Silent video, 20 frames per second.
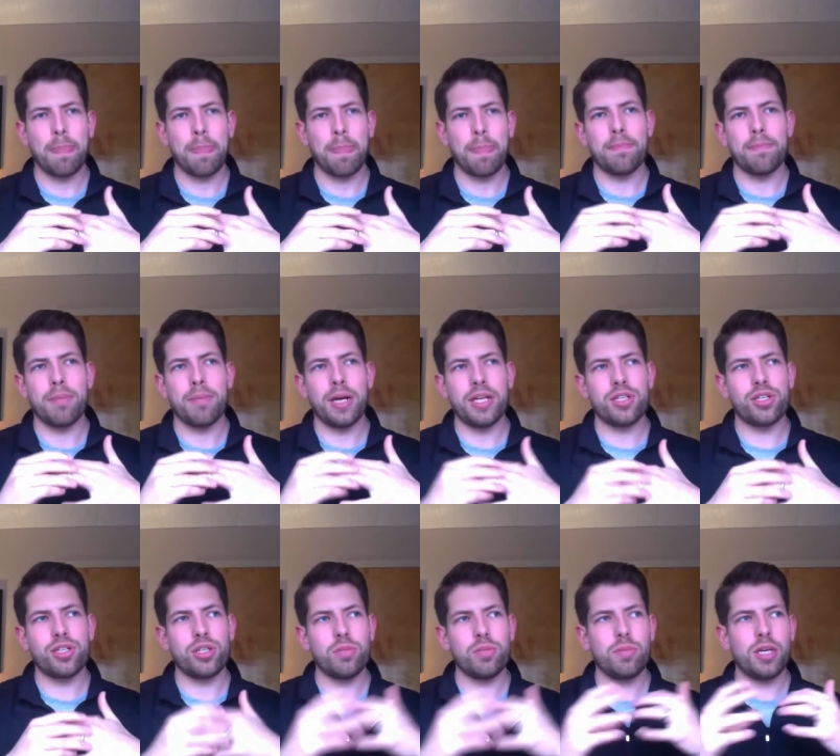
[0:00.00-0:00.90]
but it
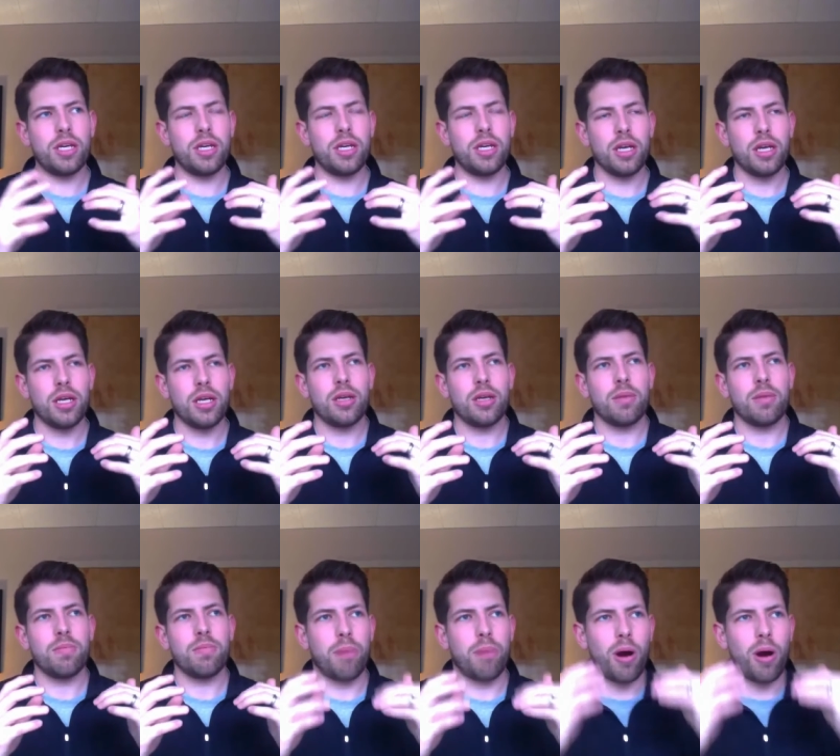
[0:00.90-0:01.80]
should be
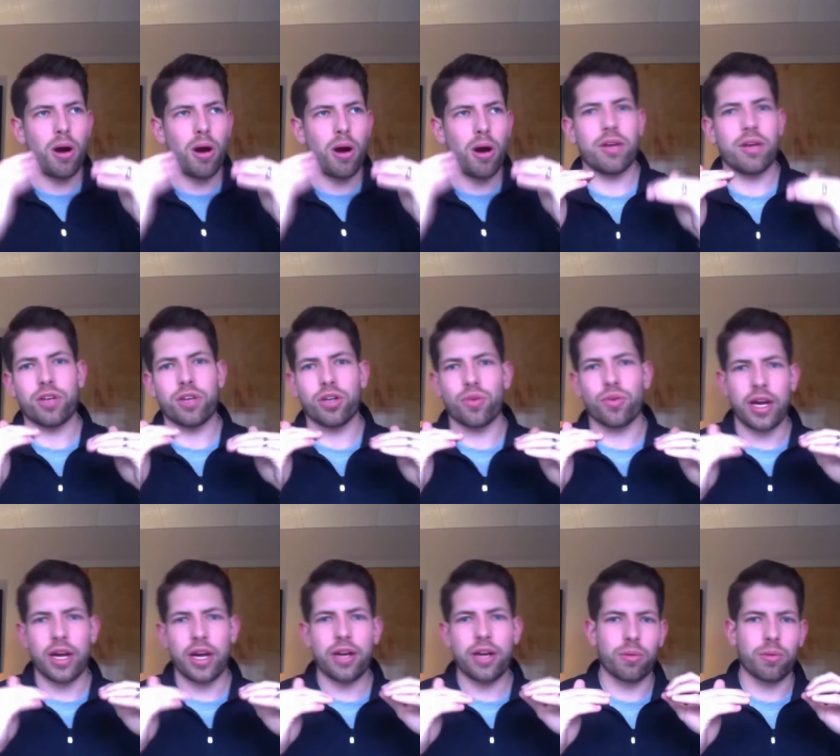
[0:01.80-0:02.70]
part of a
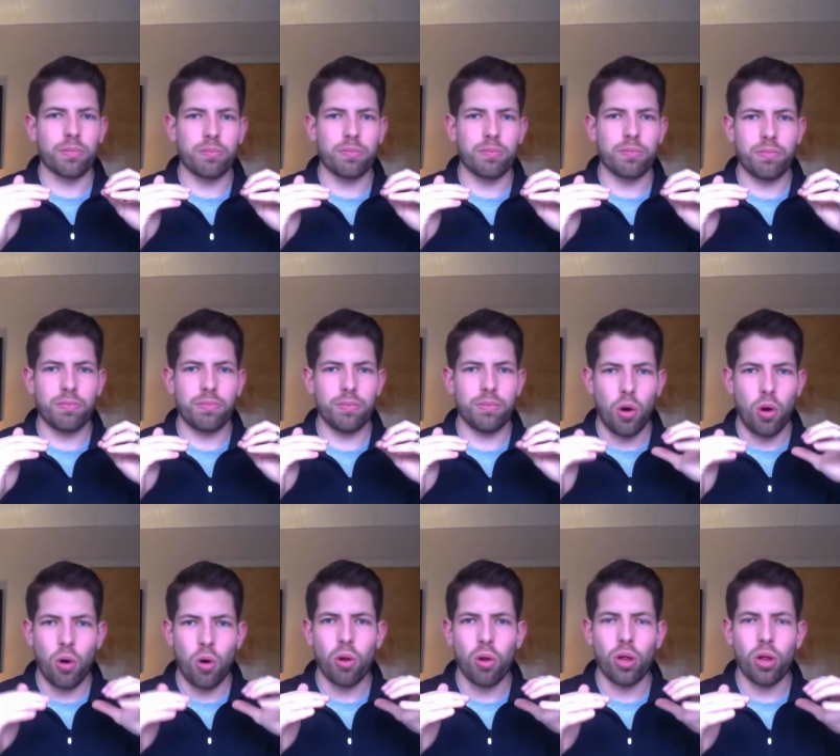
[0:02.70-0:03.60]
greater
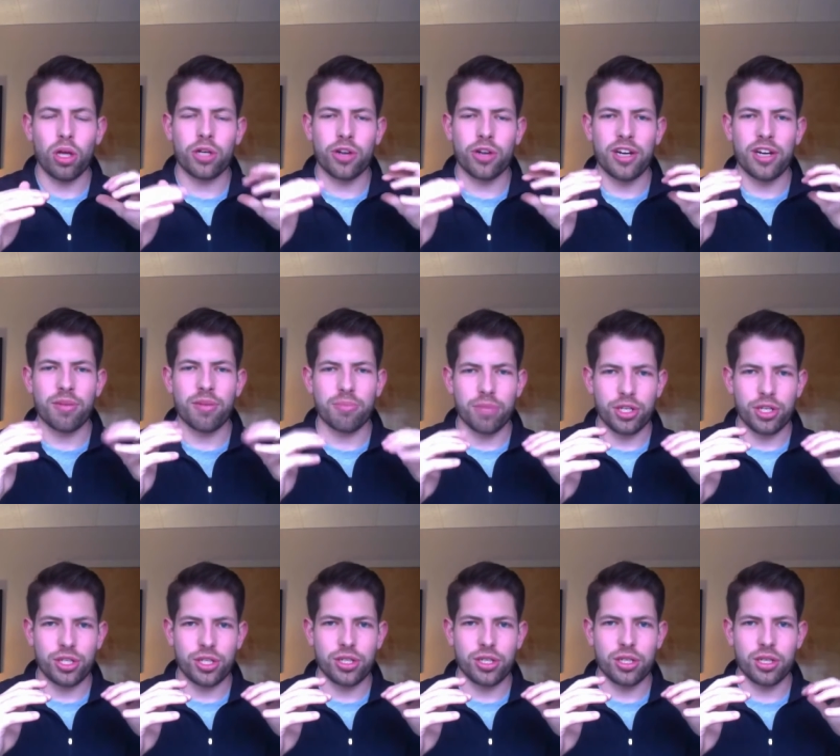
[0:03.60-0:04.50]
whole, a greater
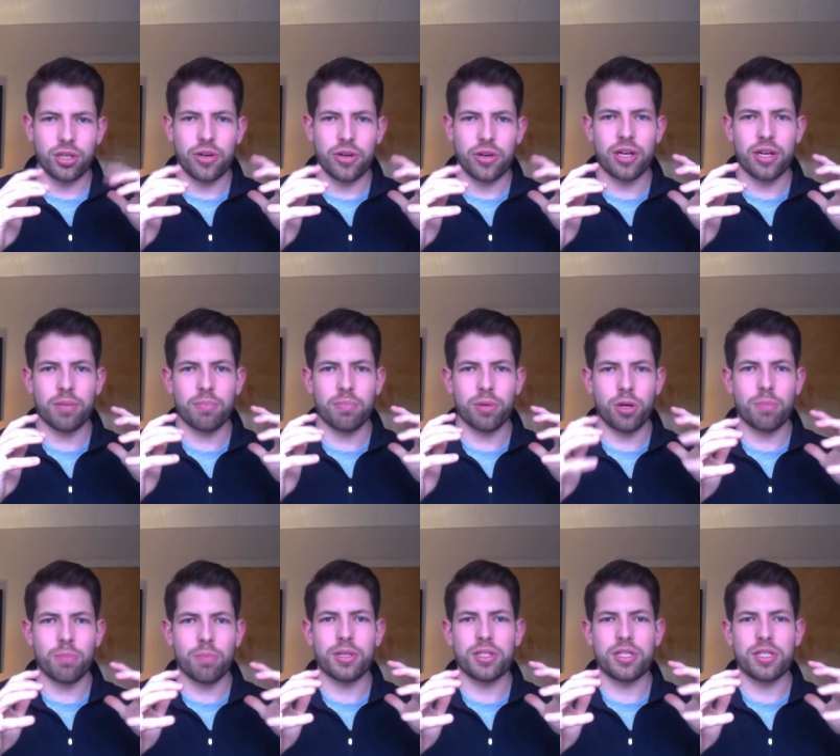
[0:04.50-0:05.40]
mission, a greater
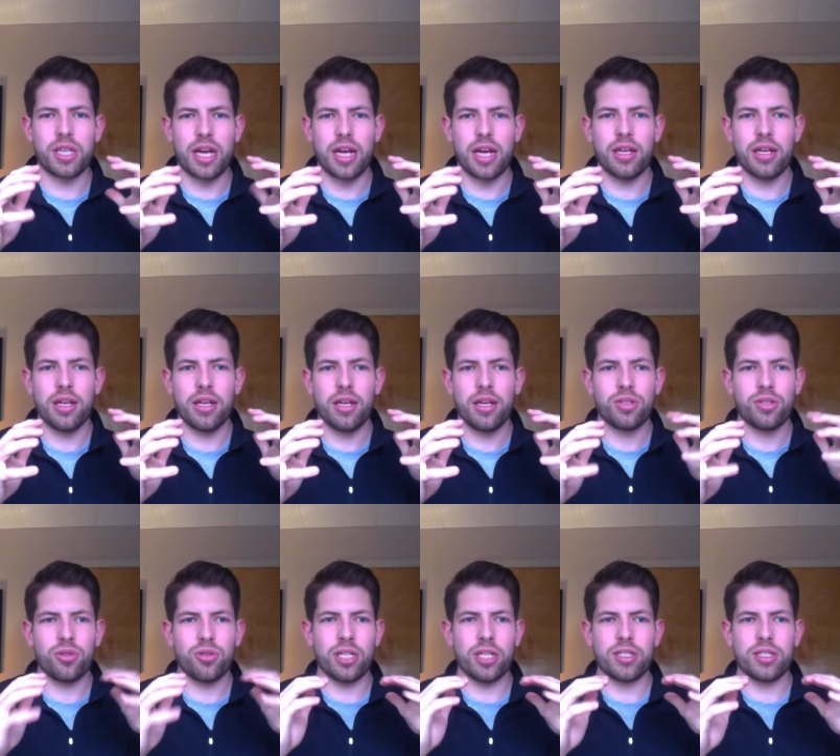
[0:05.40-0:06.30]
purpose that
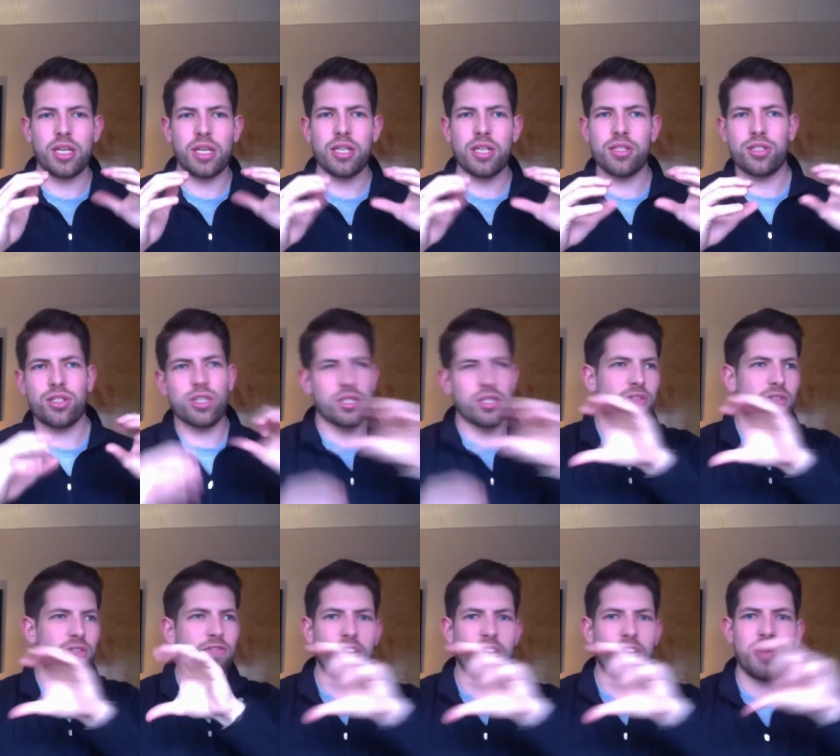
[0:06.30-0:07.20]
transcends just
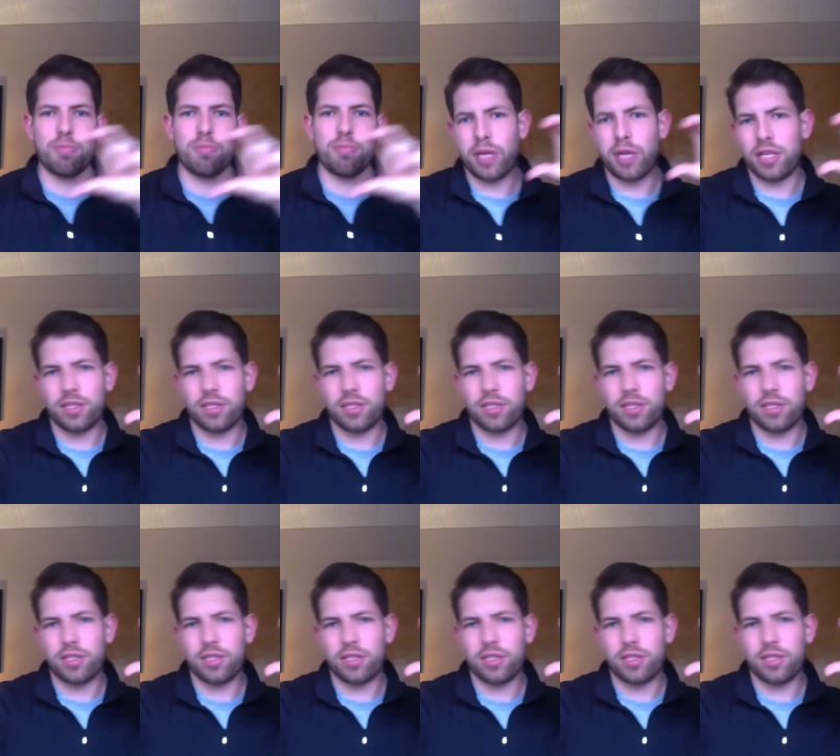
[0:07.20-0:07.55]
event-based